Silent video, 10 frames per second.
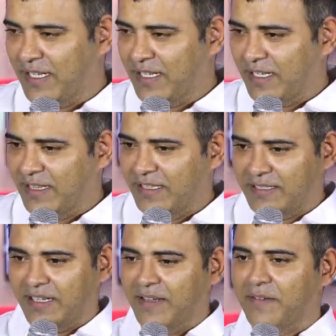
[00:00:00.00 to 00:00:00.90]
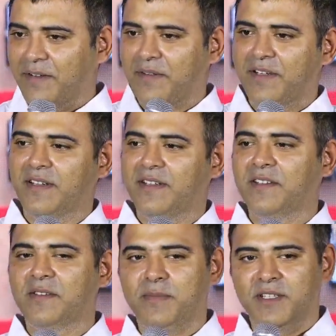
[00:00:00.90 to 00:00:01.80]
They say every fiction
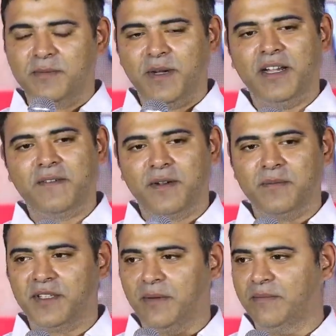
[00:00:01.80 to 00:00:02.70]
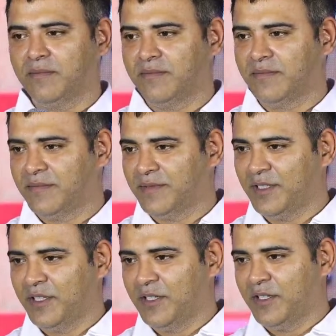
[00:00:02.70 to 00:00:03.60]
is inspired from some
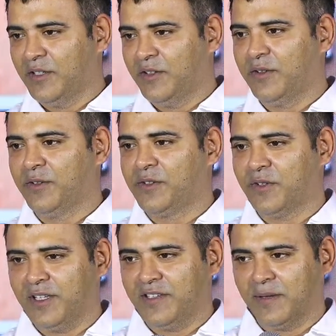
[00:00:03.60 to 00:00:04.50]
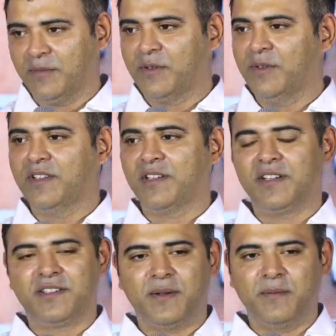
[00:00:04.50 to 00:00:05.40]
true story, some true incident
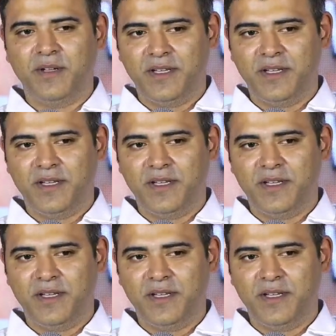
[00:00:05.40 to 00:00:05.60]
somewhere.